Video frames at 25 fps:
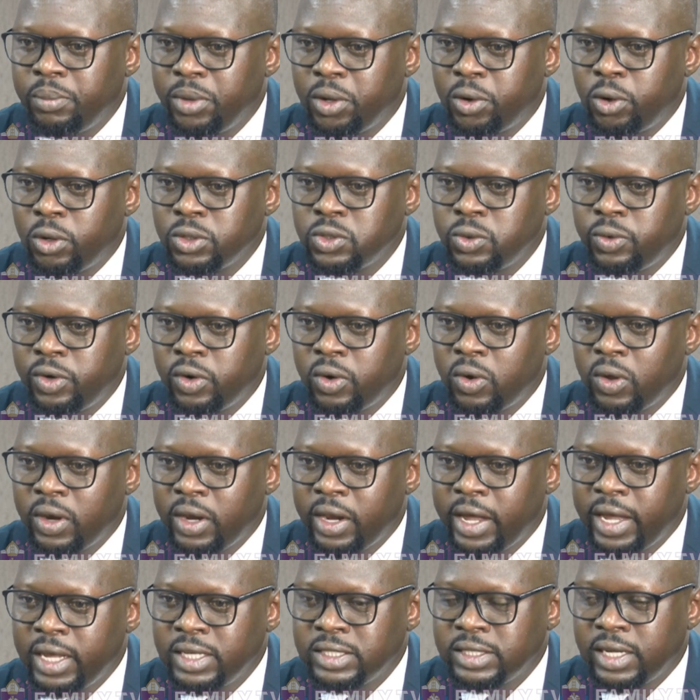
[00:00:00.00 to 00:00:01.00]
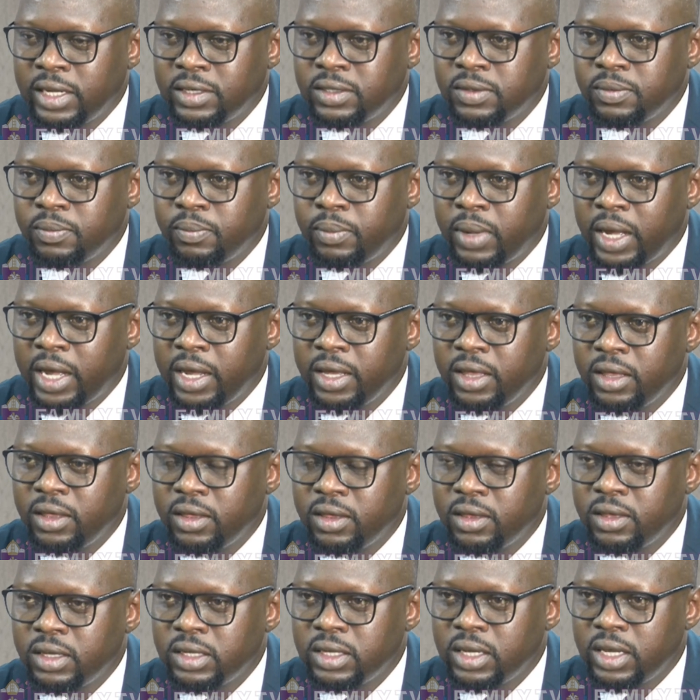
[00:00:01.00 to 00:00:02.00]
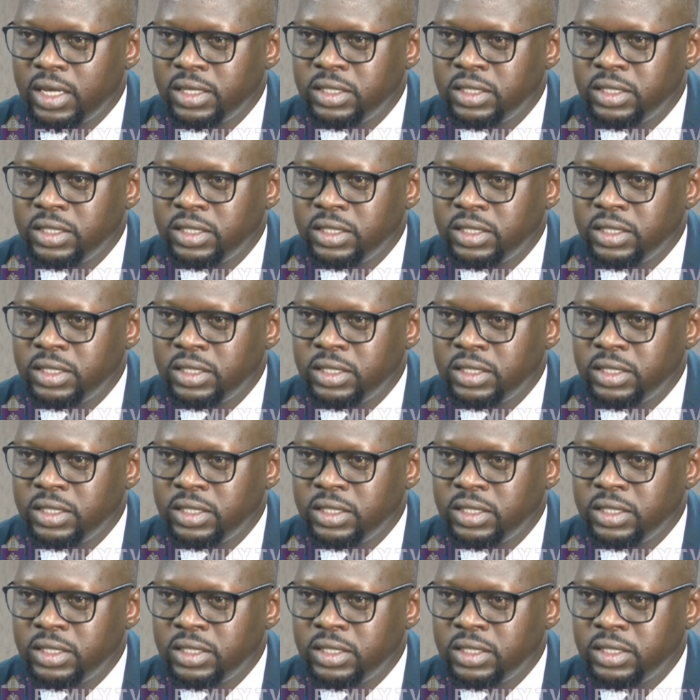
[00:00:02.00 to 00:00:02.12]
Because you recognize that by the